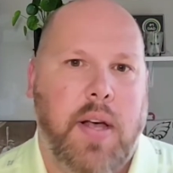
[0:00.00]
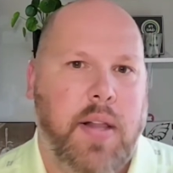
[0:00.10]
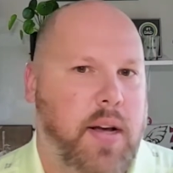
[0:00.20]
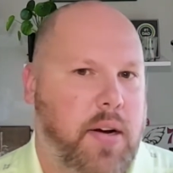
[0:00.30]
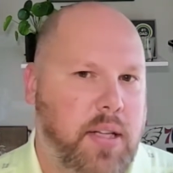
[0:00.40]

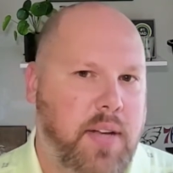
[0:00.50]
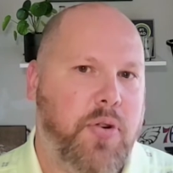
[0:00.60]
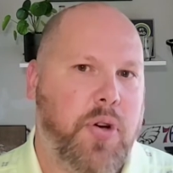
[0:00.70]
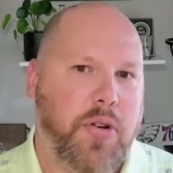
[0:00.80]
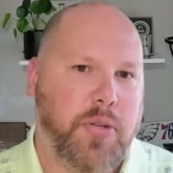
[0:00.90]
Now, Klevu
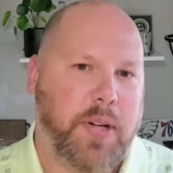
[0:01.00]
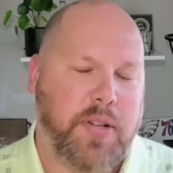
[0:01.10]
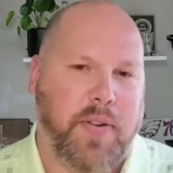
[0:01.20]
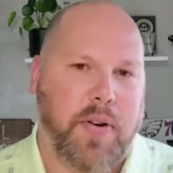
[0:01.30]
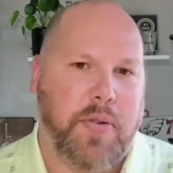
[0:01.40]
goes much
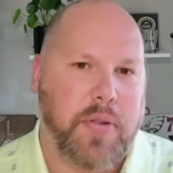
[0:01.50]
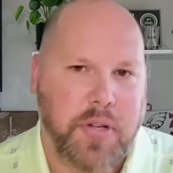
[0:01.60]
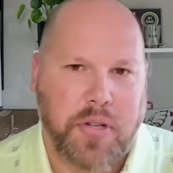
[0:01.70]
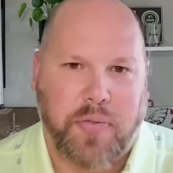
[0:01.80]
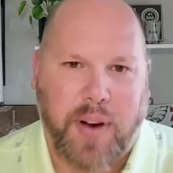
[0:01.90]
further than
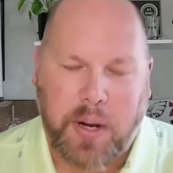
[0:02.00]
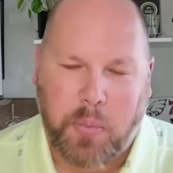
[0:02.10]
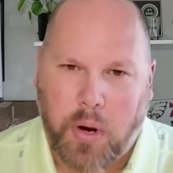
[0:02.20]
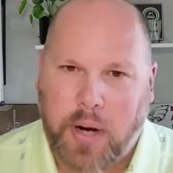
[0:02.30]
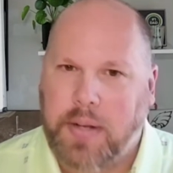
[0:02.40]
just finding
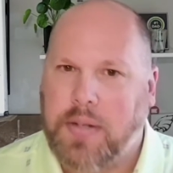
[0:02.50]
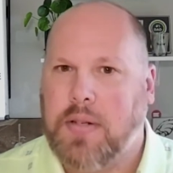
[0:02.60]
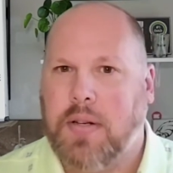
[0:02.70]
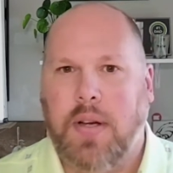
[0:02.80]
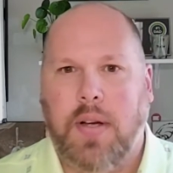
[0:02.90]
products.
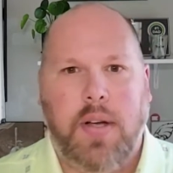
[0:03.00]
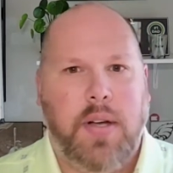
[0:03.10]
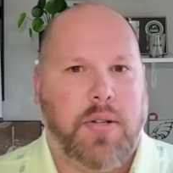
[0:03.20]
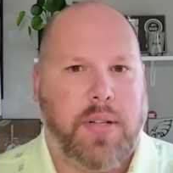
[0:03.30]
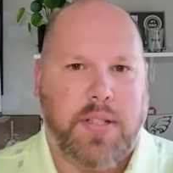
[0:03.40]

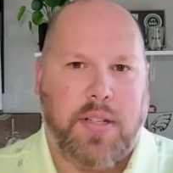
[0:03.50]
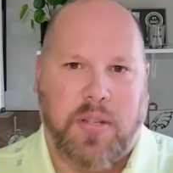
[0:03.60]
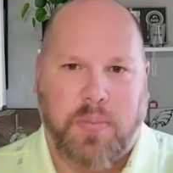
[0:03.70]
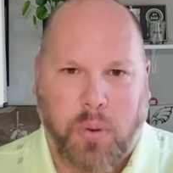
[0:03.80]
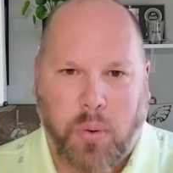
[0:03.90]
So let's
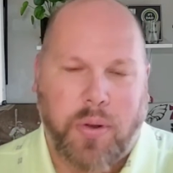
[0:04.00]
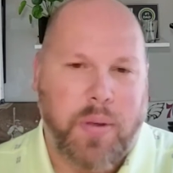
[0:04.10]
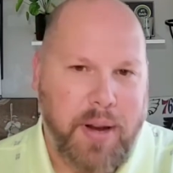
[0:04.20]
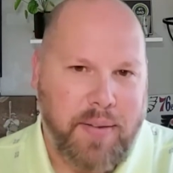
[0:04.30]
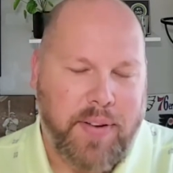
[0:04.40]
explore the
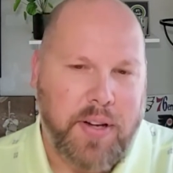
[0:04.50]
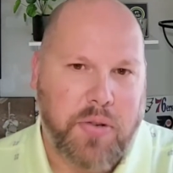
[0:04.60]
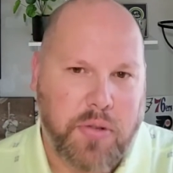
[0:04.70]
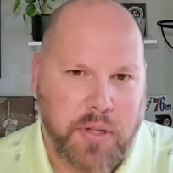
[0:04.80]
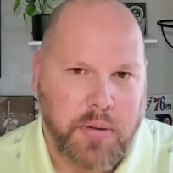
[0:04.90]
main
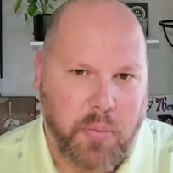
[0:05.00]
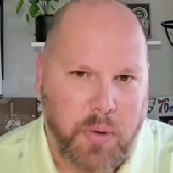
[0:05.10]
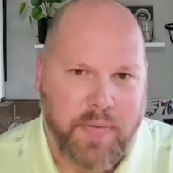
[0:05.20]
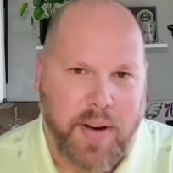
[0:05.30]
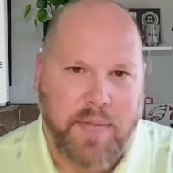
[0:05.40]
features that we
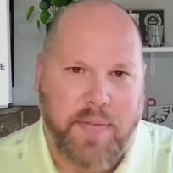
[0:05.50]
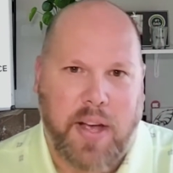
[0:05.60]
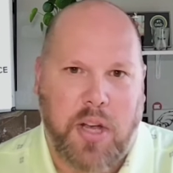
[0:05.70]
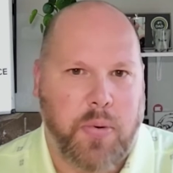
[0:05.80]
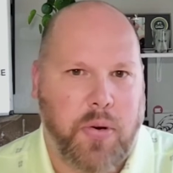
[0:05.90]
find
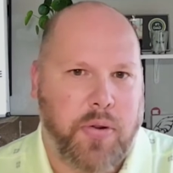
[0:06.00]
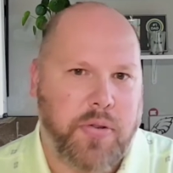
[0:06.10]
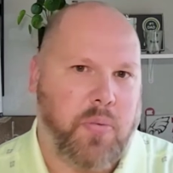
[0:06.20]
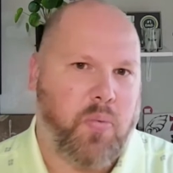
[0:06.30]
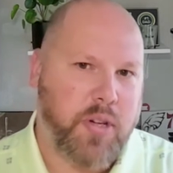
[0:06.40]
valuable. There's
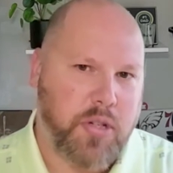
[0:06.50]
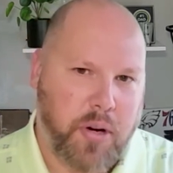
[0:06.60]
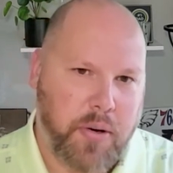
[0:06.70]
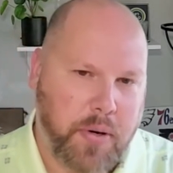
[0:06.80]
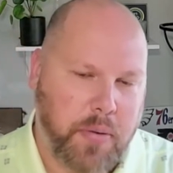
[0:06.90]
a rich
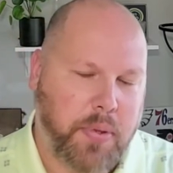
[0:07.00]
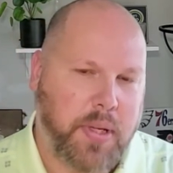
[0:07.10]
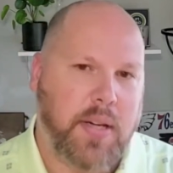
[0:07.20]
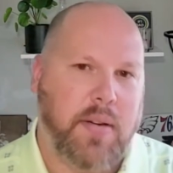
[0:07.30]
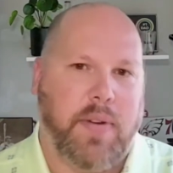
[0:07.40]

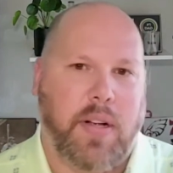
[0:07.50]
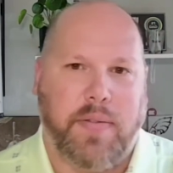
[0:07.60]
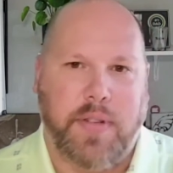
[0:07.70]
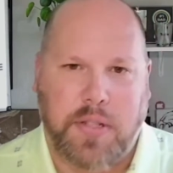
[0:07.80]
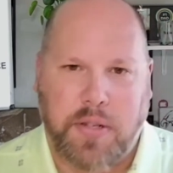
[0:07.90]
autocomplete and
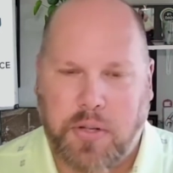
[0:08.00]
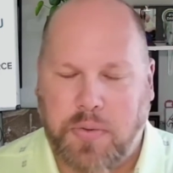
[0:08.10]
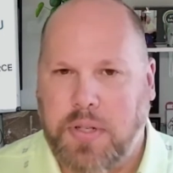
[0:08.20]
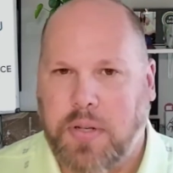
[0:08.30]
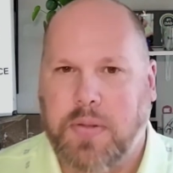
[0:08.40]
relevant search
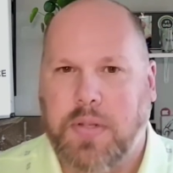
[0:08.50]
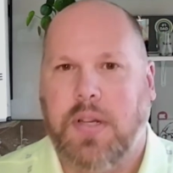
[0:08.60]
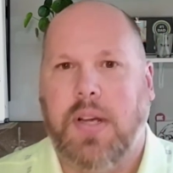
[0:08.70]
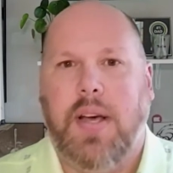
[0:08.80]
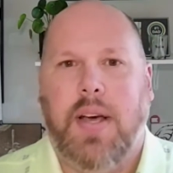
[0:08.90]
results.
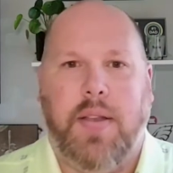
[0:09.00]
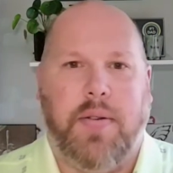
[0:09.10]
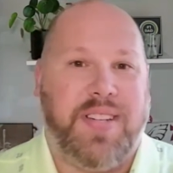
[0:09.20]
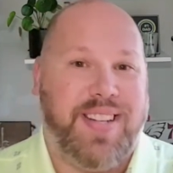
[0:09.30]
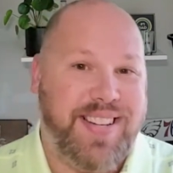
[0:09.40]

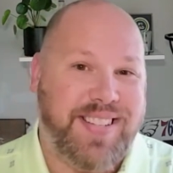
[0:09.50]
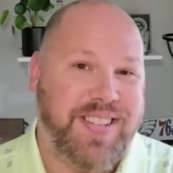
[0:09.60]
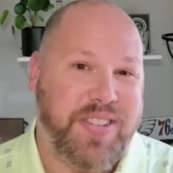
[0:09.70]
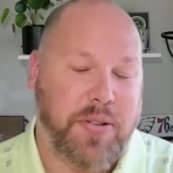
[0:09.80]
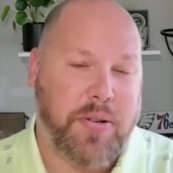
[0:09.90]
There's an
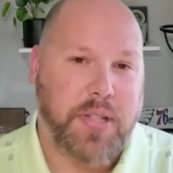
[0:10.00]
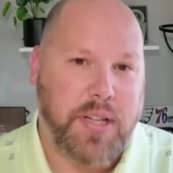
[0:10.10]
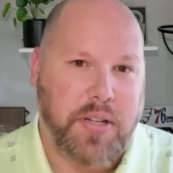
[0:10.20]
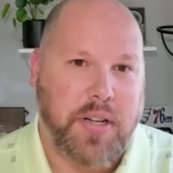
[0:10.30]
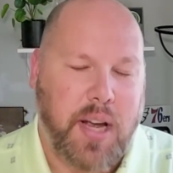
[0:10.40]
instant search as
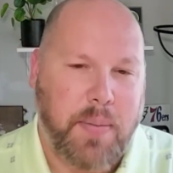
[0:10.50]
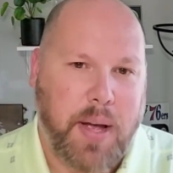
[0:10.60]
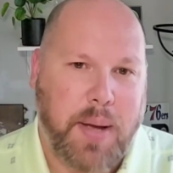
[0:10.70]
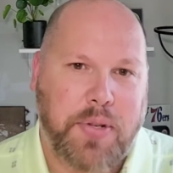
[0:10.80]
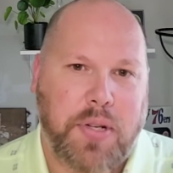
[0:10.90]
you type
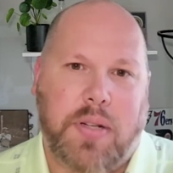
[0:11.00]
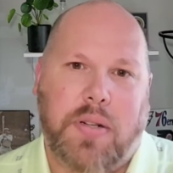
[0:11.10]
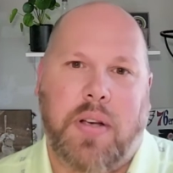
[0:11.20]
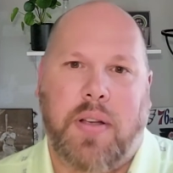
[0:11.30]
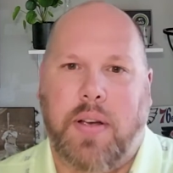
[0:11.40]
option.
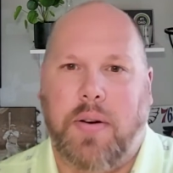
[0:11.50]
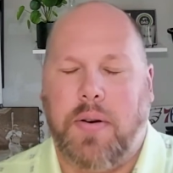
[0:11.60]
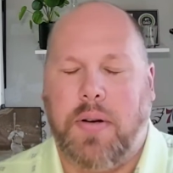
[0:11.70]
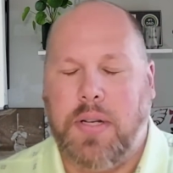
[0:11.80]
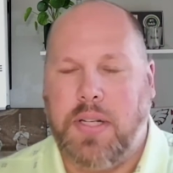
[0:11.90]

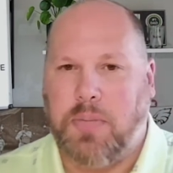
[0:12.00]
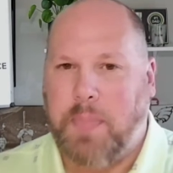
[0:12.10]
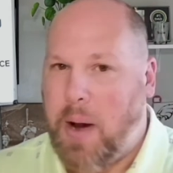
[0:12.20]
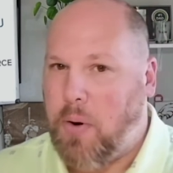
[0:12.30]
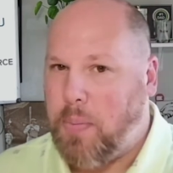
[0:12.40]
It's
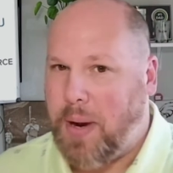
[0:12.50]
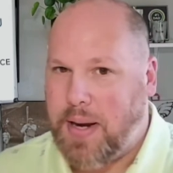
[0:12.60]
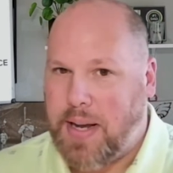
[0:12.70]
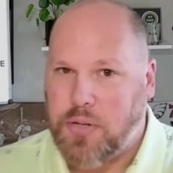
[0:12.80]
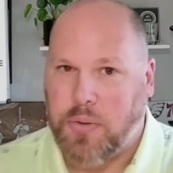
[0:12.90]
powered by
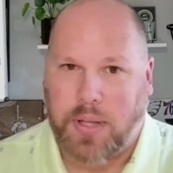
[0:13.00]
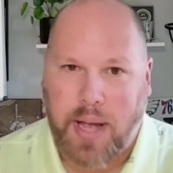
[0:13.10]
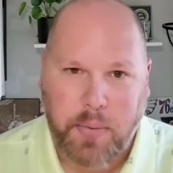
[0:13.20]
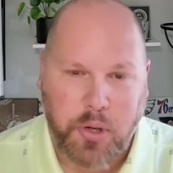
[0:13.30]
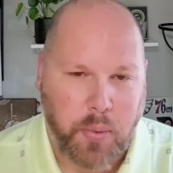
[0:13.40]
natural
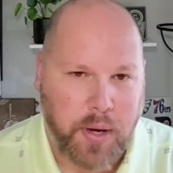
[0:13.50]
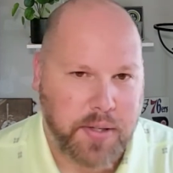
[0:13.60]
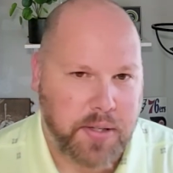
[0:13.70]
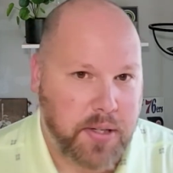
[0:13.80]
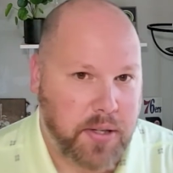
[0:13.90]
language
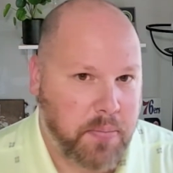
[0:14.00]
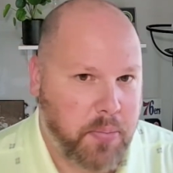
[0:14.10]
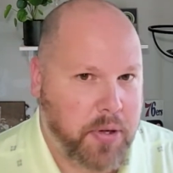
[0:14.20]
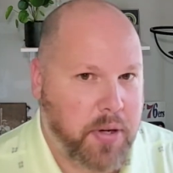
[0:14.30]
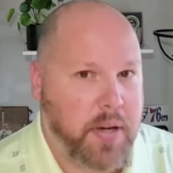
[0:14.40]
processing you can
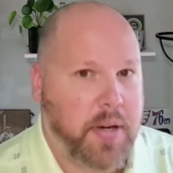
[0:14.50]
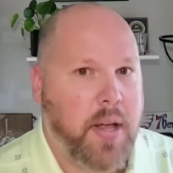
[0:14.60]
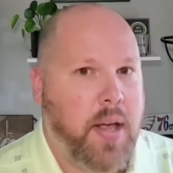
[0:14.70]
put on.